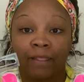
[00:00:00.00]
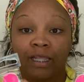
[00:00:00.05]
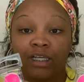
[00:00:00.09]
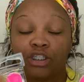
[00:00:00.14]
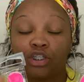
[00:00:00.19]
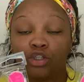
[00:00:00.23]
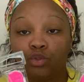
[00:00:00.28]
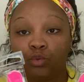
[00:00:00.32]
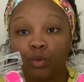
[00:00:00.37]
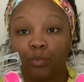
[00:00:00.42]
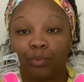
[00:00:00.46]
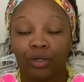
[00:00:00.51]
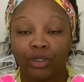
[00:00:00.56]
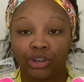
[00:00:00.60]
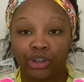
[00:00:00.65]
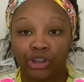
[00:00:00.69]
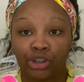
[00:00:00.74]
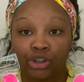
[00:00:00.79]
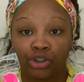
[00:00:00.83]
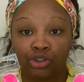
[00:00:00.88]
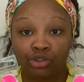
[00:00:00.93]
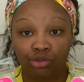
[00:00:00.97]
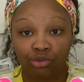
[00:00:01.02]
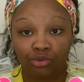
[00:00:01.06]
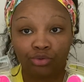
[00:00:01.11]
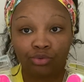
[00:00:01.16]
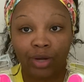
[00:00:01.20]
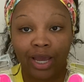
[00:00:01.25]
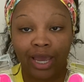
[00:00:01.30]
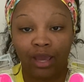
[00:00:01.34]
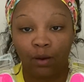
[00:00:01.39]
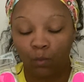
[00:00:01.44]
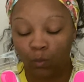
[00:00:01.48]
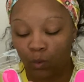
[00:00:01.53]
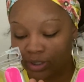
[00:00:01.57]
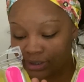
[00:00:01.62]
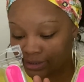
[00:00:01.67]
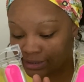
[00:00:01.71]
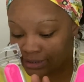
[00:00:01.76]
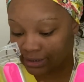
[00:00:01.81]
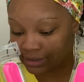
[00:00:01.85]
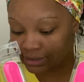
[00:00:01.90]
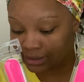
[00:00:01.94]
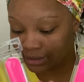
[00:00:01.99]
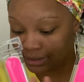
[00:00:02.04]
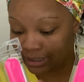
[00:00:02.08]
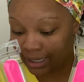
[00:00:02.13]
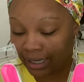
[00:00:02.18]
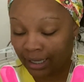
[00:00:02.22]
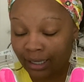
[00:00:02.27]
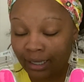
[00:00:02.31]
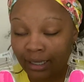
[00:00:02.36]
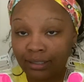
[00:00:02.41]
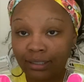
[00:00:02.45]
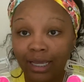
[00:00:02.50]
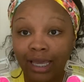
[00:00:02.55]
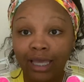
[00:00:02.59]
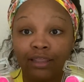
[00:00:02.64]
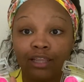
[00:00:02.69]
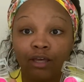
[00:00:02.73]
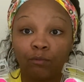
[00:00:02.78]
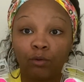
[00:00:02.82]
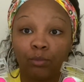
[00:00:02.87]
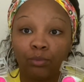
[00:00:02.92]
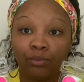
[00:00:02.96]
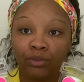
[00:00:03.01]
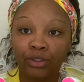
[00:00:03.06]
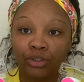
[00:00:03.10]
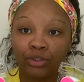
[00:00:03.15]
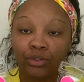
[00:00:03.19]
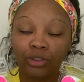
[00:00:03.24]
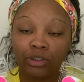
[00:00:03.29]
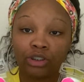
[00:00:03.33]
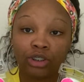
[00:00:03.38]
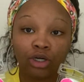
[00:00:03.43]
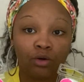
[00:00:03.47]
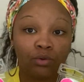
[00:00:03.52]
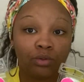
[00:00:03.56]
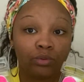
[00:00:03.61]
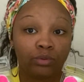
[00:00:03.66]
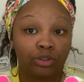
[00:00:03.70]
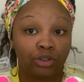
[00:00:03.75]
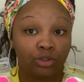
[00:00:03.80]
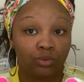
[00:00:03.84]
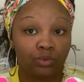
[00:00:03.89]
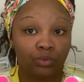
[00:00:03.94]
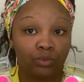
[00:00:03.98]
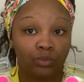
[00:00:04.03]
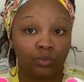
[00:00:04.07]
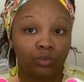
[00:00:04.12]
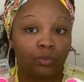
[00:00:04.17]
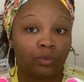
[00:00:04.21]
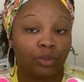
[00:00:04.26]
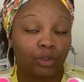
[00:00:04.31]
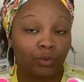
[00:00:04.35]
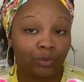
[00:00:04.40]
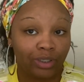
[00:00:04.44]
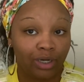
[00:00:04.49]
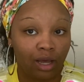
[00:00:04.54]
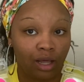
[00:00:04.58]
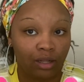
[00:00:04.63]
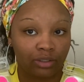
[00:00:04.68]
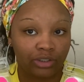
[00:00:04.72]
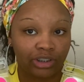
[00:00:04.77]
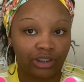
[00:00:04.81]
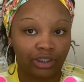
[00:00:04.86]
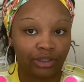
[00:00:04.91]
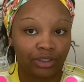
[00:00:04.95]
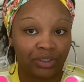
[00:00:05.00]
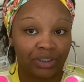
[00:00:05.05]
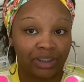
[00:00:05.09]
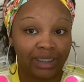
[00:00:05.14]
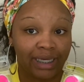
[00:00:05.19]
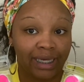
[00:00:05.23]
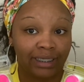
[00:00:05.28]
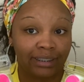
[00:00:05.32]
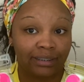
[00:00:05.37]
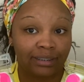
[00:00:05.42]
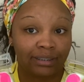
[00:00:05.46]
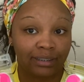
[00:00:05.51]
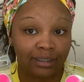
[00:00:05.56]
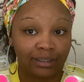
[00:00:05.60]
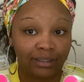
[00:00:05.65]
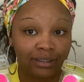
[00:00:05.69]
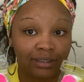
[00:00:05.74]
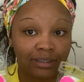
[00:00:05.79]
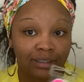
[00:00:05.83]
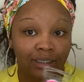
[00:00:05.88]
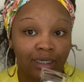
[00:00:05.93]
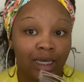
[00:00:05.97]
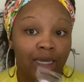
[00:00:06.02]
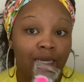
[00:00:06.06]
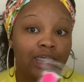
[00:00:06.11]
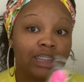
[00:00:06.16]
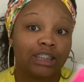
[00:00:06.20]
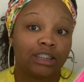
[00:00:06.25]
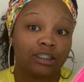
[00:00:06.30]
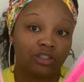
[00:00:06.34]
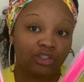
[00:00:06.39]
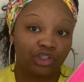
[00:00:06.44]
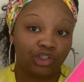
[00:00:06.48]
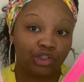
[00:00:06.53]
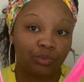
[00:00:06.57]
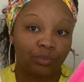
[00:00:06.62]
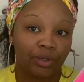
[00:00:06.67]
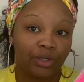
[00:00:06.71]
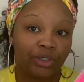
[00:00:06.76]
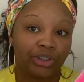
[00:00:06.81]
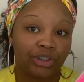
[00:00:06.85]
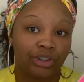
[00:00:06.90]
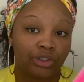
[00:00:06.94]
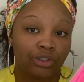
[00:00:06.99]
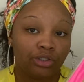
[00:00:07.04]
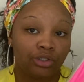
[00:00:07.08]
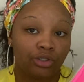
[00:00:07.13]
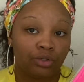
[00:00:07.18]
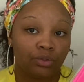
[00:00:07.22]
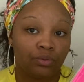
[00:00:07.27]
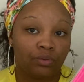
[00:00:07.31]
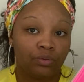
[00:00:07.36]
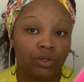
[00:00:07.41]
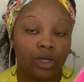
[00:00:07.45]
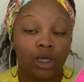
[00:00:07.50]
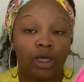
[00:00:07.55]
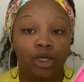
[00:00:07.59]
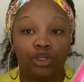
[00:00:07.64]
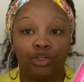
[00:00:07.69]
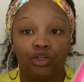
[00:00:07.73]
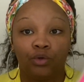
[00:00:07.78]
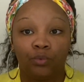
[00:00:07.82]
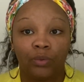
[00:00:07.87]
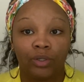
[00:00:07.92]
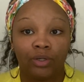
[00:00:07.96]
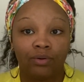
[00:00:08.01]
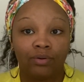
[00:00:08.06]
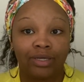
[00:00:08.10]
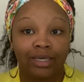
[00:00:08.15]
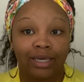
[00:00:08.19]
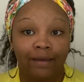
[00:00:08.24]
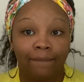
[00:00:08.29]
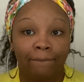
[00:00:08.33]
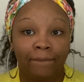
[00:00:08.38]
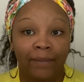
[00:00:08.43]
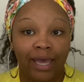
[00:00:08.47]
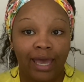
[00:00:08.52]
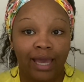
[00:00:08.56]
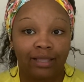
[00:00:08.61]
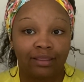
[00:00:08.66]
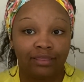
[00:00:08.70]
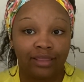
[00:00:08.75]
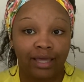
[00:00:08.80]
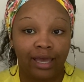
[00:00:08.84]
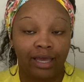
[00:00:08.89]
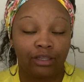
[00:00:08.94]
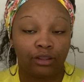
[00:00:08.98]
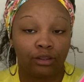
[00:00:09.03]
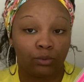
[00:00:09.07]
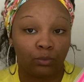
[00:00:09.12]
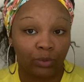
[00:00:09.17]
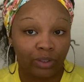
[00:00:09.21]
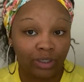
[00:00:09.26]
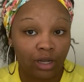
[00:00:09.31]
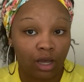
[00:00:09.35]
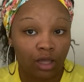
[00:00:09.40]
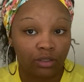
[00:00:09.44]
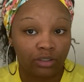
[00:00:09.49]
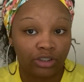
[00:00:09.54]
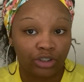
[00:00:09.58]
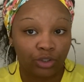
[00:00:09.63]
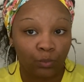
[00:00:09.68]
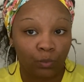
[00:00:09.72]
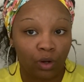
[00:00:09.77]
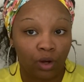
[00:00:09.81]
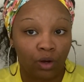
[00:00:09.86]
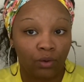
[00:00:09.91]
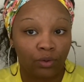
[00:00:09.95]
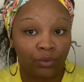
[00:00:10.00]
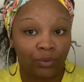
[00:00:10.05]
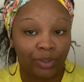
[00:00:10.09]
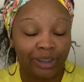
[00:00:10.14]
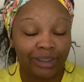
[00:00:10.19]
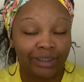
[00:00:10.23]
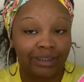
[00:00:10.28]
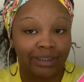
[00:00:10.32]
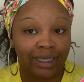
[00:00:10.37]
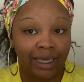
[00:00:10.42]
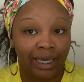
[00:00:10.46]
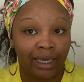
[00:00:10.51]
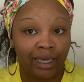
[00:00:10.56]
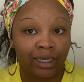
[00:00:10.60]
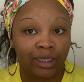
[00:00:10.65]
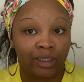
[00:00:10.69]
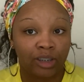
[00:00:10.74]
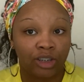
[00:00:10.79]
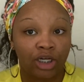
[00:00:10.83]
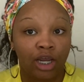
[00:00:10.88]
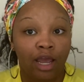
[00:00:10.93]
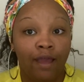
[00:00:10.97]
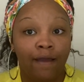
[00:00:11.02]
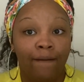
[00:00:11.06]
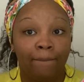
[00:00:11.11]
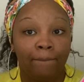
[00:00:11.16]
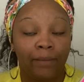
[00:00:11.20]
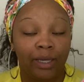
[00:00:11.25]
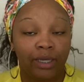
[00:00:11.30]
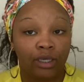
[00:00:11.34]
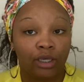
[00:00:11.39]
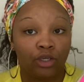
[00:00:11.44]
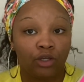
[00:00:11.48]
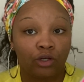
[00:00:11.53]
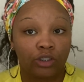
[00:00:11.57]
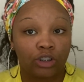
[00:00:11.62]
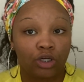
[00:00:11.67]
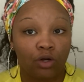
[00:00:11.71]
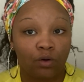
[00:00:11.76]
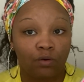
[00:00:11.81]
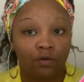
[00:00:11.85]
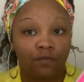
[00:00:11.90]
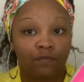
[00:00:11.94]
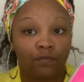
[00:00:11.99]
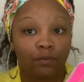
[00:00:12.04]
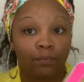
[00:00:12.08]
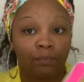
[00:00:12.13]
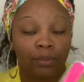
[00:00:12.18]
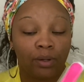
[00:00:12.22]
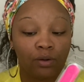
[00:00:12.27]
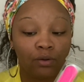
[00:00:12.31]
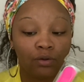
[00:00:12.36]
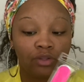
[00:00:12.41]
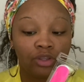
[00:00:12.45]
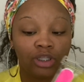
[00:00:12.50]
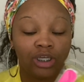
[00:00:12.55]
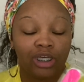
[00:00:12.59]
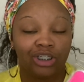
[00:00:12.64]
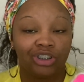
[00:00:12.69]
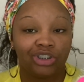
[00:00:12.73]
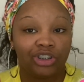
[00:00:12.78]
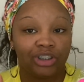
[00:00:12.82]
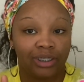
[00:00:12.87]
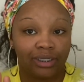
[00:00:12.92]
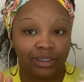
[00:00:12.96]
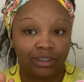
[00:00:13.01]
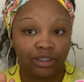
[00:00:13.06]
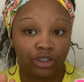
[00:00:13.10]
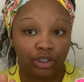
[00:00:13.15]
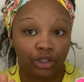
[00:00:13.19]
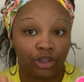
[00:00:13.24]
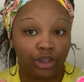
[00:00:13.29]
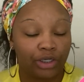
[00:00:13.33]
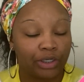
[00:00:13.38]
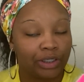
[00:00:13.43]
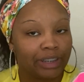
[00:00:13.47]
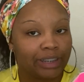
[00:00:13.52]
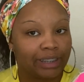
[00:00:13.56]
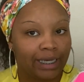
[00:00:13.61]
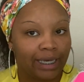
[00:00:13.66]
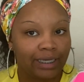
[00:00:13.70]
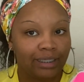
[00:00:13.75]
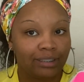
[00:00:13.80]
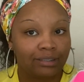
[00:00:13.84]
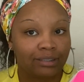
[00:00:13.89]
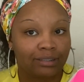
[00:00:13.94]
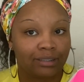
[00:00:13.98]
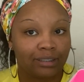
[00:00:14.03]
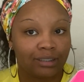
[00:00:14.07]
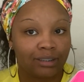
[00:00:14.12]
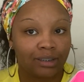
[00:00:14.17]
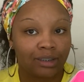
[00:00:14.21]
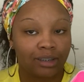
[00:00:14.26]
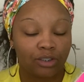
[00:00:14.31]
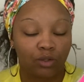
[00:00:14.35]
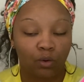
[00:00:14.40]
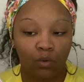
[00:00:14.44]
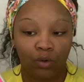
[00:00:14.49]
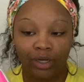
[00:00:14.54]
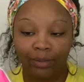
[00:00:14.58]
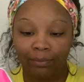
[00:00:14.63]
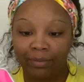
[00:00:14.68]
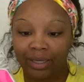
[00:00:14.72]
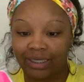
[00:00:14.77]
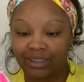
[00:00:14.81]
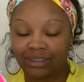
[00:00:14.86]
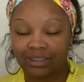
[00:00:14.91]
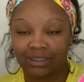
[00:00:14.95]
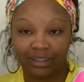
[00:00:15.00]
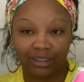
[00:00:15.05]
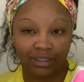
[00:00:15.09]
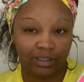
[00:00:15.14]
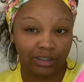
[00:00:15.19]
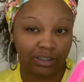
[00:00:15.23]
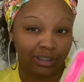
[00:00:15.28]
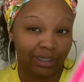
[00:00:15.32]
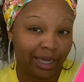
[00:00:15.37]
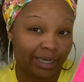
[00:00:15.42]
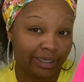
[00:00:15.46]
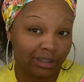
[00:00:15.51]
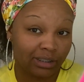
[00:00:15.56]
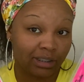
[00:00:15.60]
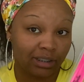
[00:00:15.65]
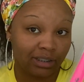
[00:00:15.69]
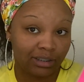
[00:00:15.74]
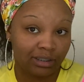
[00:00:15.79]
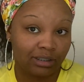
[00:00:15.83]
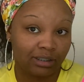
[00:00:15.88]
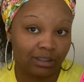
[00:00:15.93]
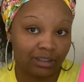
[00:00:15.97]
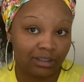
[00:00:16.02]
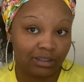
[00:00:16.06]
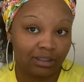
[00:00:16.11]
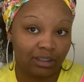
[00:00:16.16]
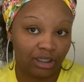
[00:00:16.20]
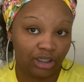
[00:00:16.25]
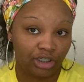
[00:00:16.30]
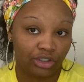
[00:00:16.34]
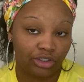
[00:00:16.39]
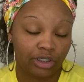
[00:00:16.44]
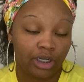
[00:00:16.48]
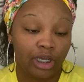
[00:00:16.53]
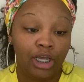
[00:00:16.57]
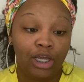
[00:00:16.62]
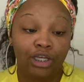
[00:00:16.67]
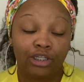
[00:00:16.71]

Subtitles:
So you will purchase 2 at $1.69, and that will bring your total to $3.38. Since you purchased 2, you will get back that $3 in Walgreens cash, making your total for both just 38 cents, or it makes these 19 cents each.